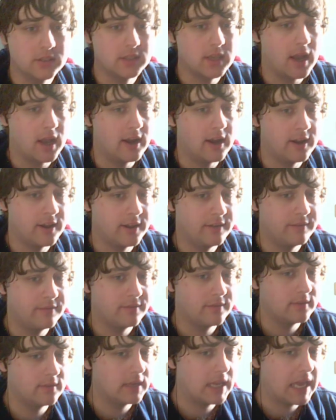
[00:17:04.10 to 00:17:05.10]
I've
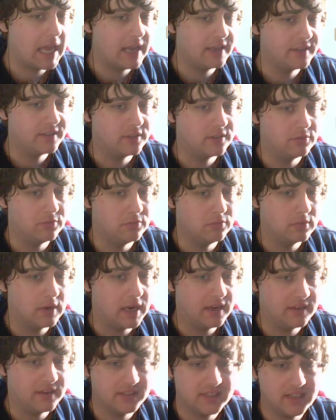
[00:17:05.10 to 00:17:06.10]
had to
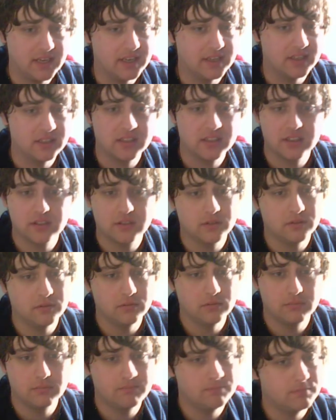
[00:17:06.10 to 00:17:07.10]
ask the editor
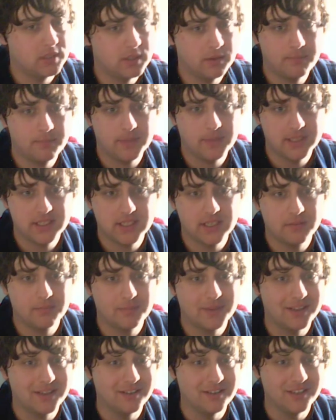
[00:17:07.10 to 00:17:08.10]
to submit it
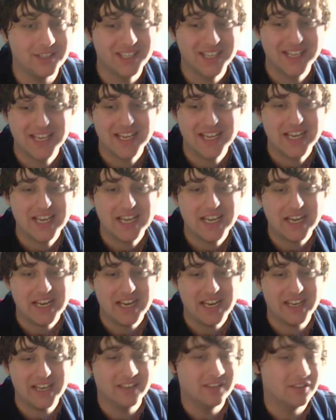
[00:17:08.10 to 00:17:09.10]
because
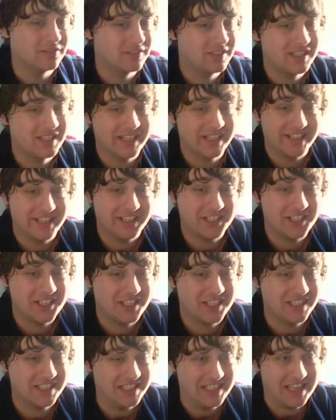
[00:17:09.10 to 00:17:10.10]
it looks glitched.
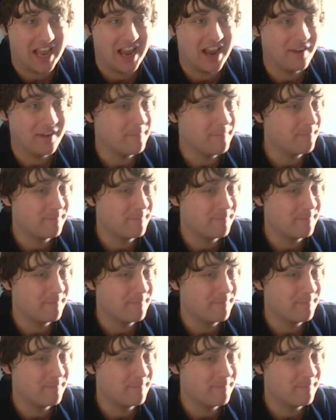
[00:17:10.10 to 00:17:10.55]
I'm